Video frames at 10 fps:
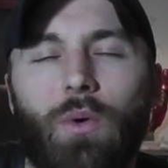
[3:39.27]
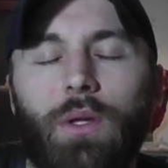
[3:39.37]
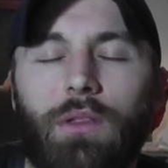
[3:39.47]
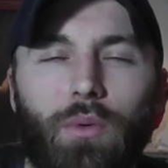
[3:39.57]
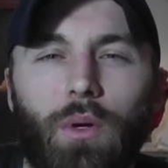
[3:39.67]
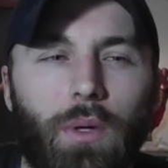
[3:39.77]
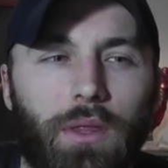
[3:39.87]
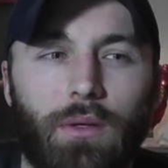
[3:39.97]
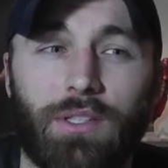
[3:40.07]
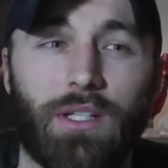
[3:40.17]
going through it
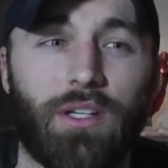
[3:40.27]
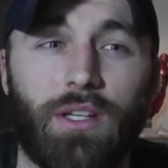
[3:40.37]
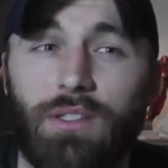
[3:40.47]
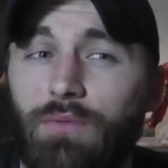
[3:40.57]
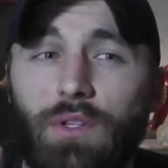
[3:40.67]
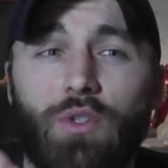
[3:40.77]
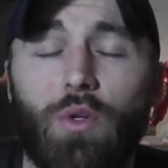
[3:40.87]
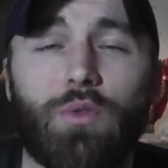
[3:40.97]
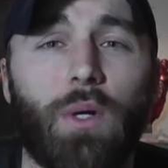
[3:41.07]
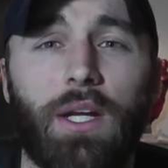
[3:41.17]
with you, such as if you
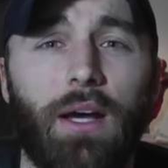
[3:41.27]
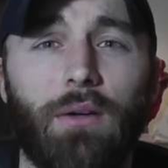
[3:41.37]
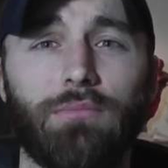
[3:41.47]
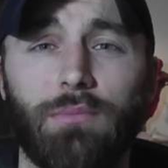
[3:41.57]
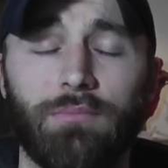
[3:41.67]
chose working out.